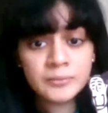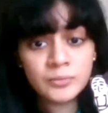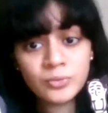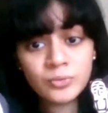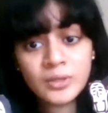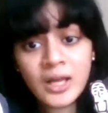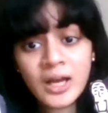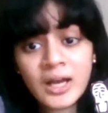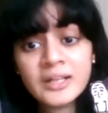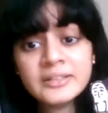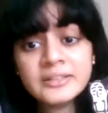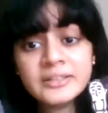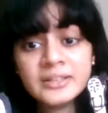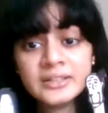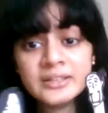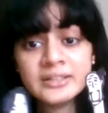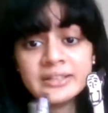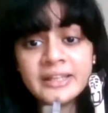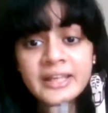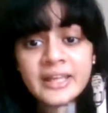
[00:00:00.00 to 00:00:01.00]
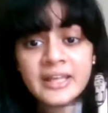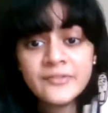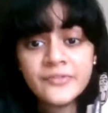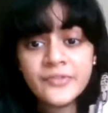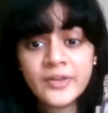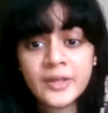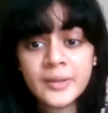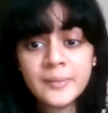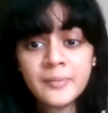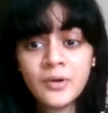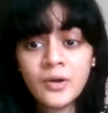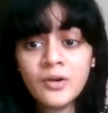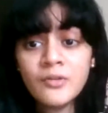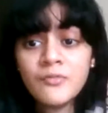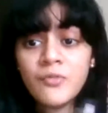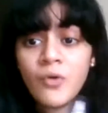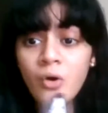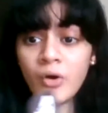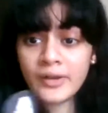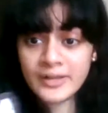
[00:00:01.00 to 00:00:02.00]
Mulan gave him her
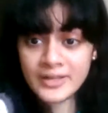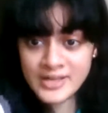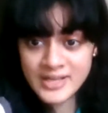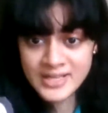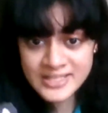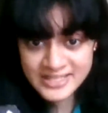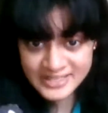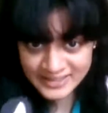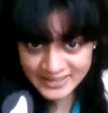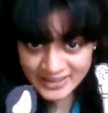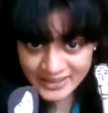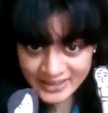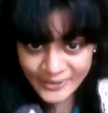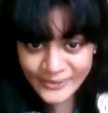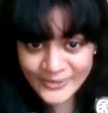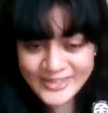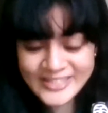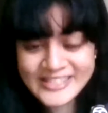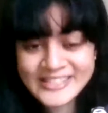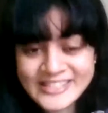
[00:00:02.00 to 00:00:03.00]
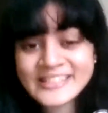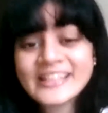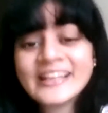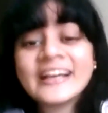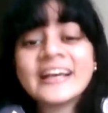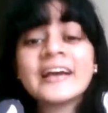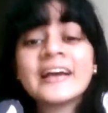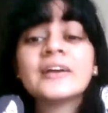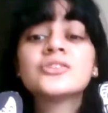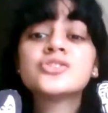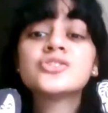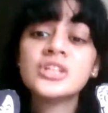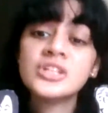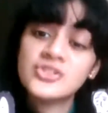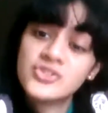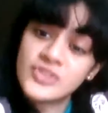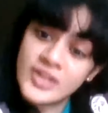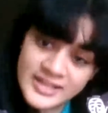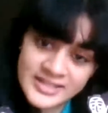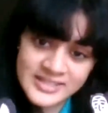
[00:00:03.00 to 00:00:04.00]
warrior's clothes. She
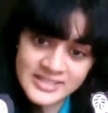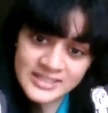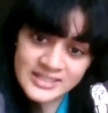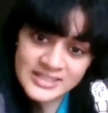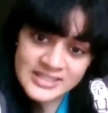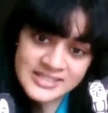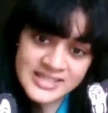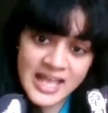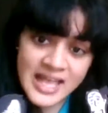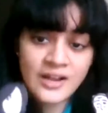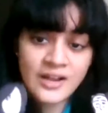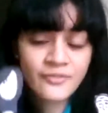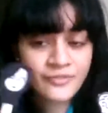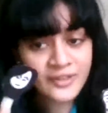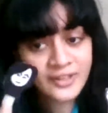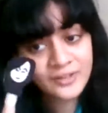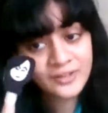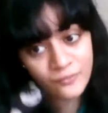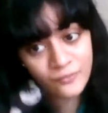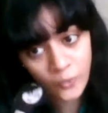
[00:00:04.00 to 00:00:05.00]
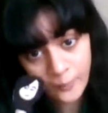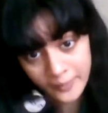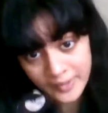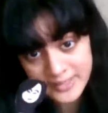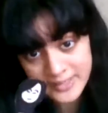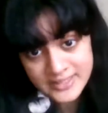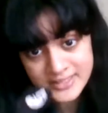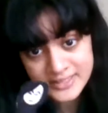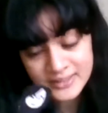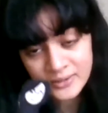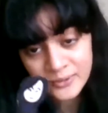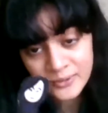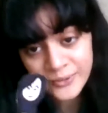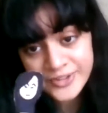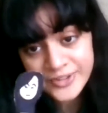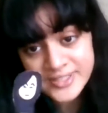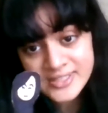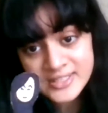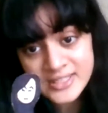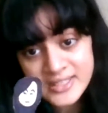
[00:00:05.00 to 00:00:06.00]
dressed herself in woman's
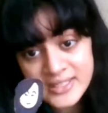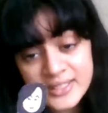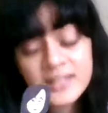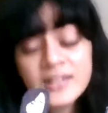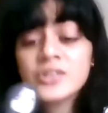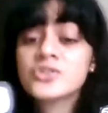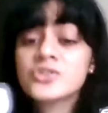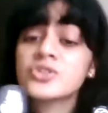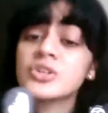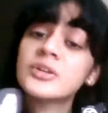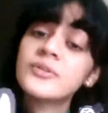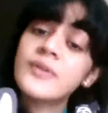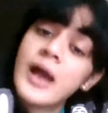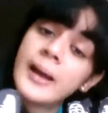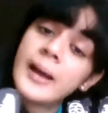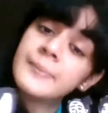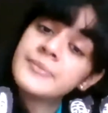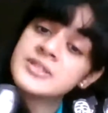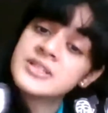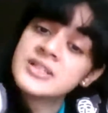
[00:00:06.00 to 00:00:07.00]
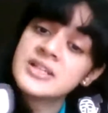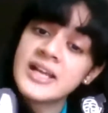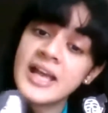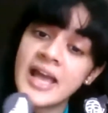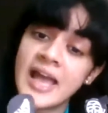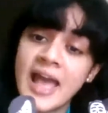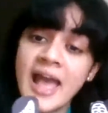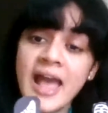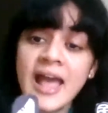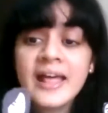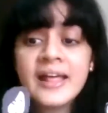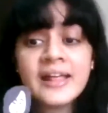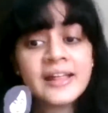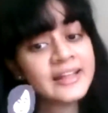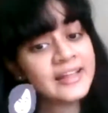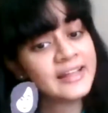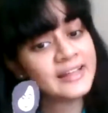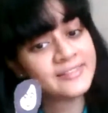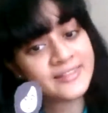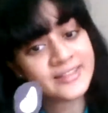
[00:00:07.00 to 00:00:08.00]
clothes. She wrapped her hair
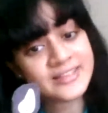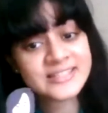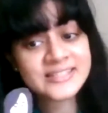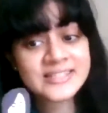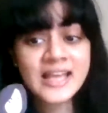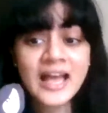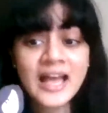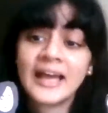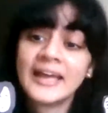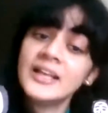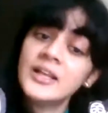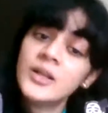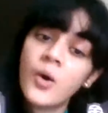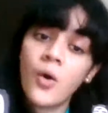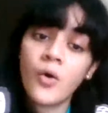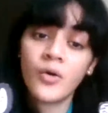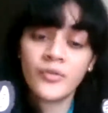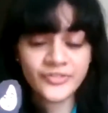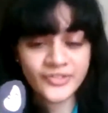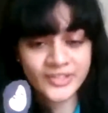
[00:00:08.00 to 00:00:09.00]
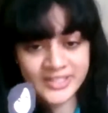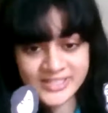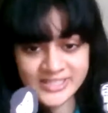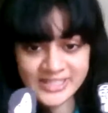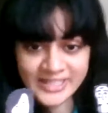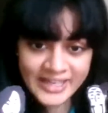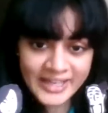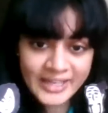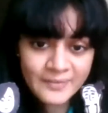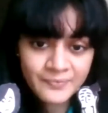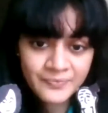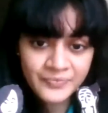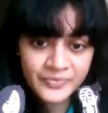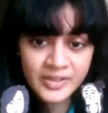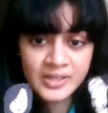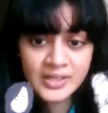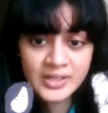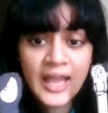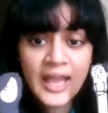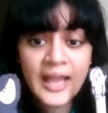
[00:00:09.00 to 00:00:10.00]
in the style of the day
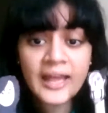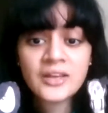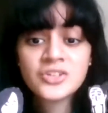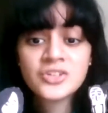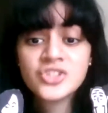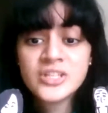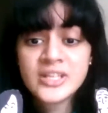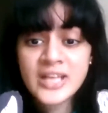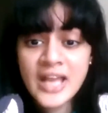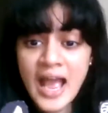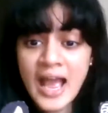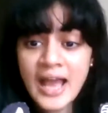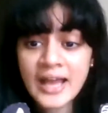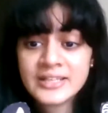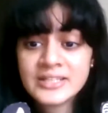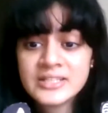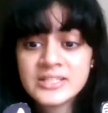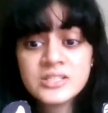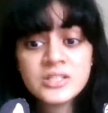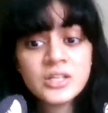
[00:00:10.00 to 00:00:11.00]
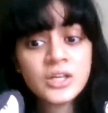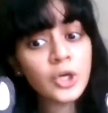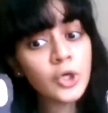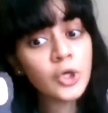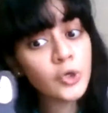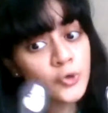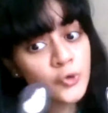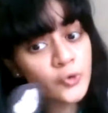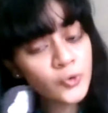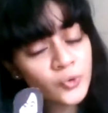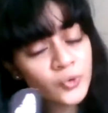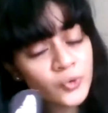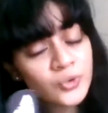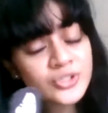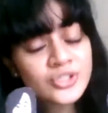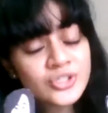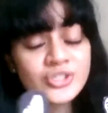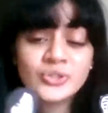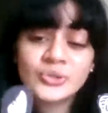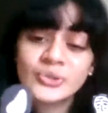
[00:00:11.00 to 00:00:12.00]
and she added
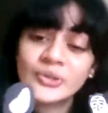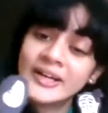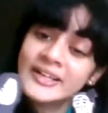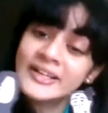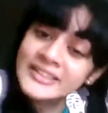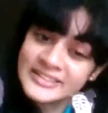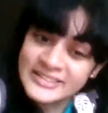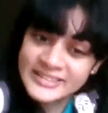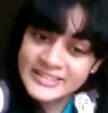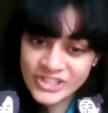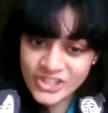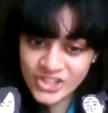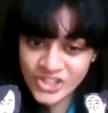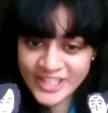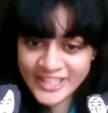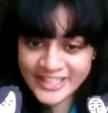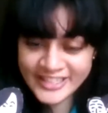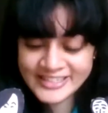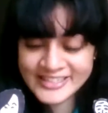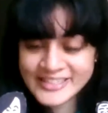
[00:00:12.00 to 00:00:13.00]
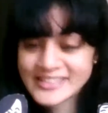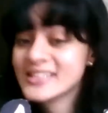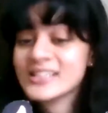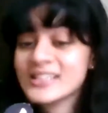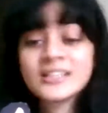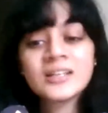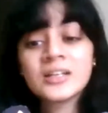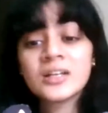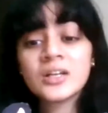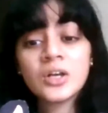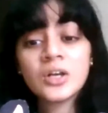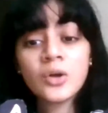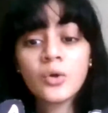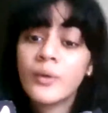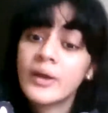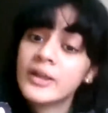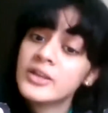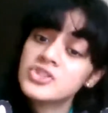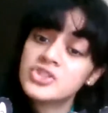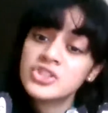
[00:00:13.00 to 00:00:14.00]
rouge to her cheeks.
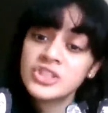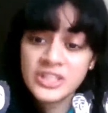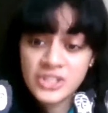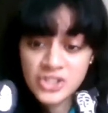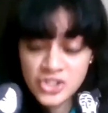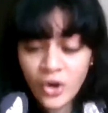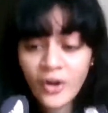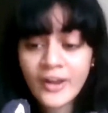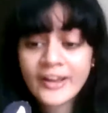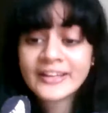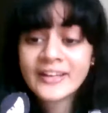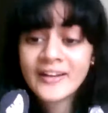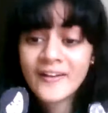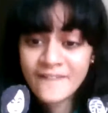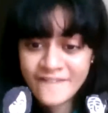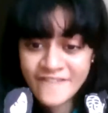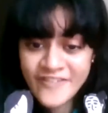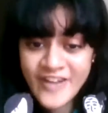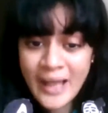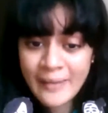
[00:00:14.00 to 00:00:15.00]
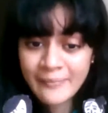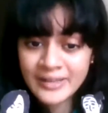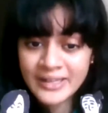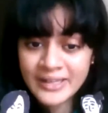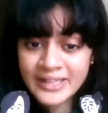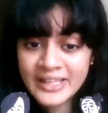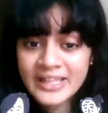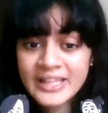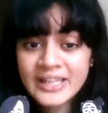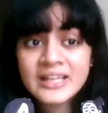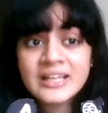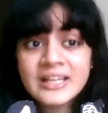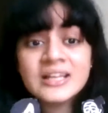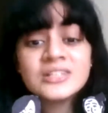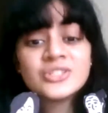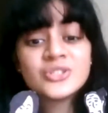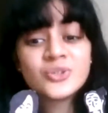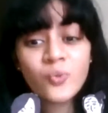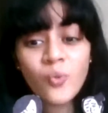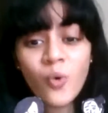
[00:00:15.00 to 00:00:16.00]
When she joined her family
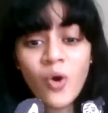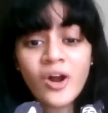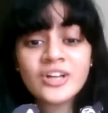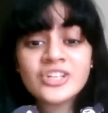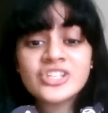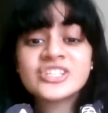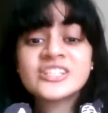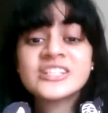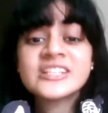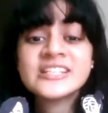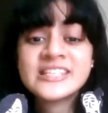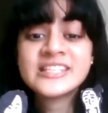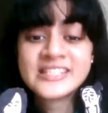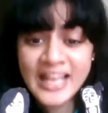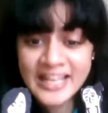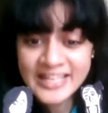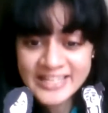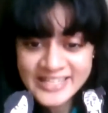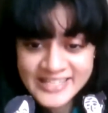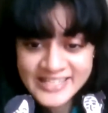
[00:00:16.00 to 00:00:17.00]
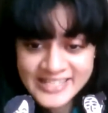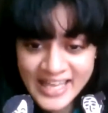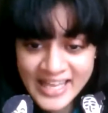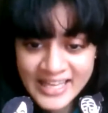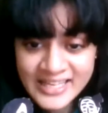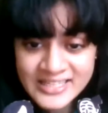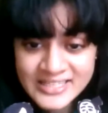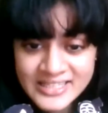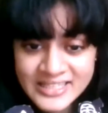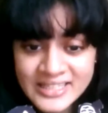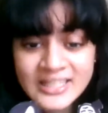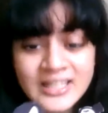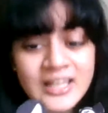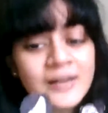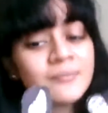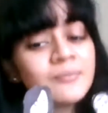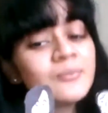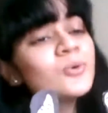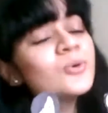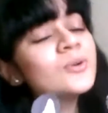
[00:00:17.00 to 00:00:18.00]
to watch the sunset,
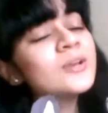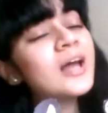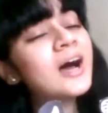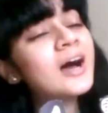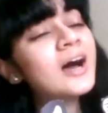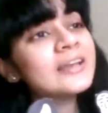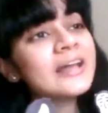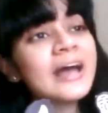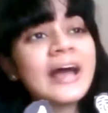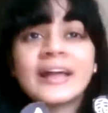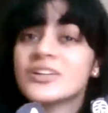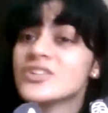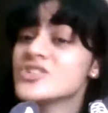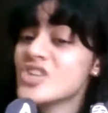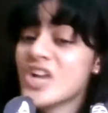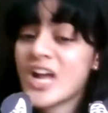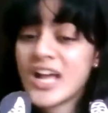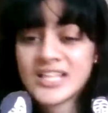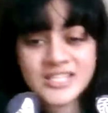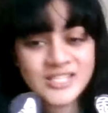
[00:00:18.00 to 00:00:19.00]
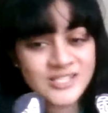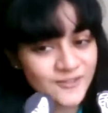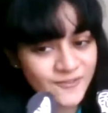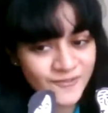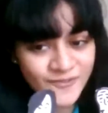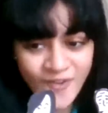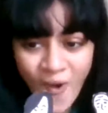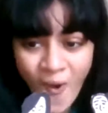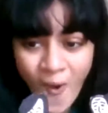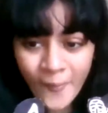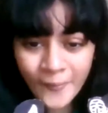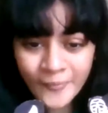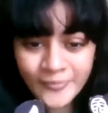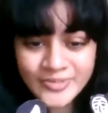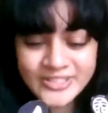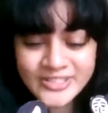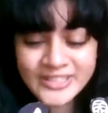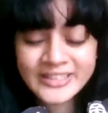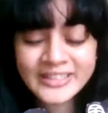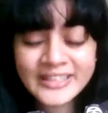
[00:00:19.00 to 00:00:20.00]
Mulan had
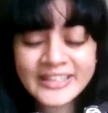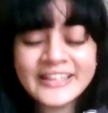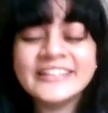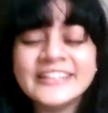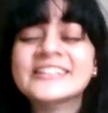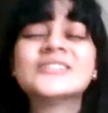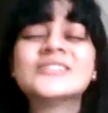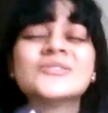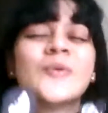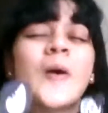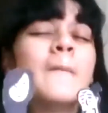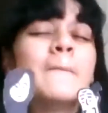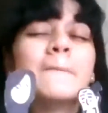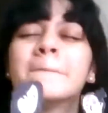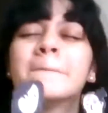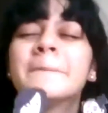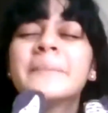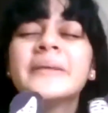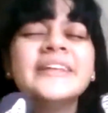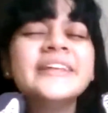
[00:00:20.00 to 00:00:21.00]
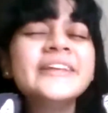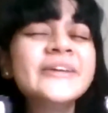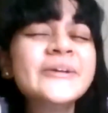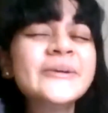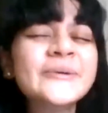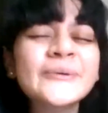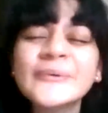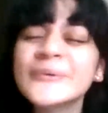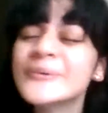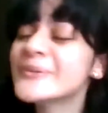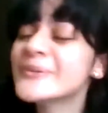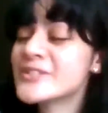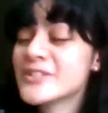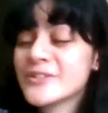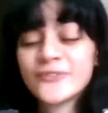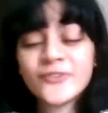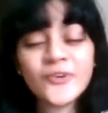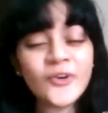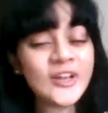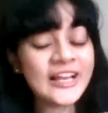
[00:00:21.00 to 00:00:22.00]
transformed into a
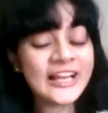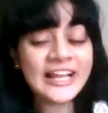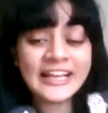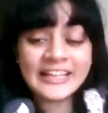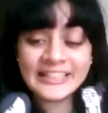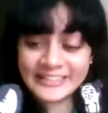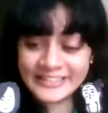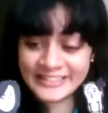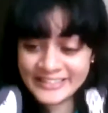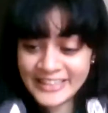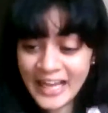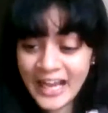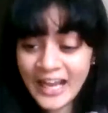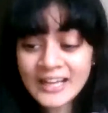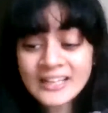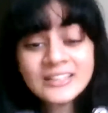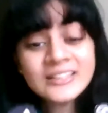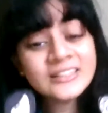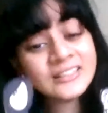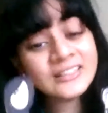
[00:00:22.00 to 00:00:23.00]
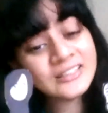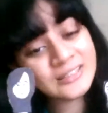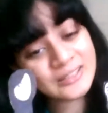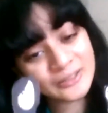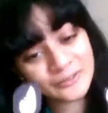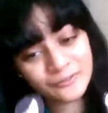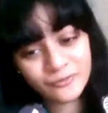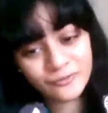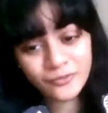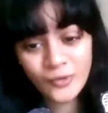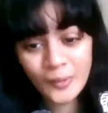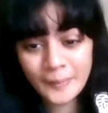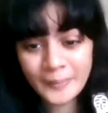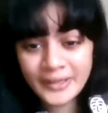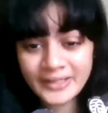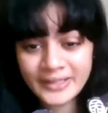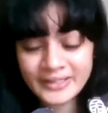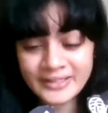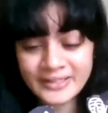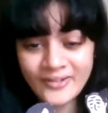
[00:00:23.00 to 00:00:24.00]
beautiful young
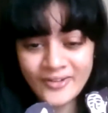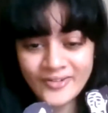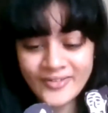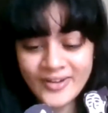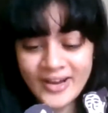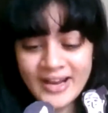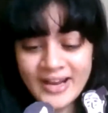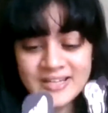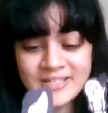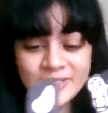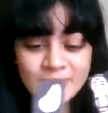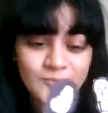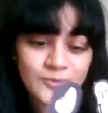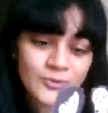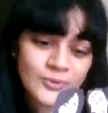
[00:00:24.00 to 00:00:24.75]
woman. Alright, so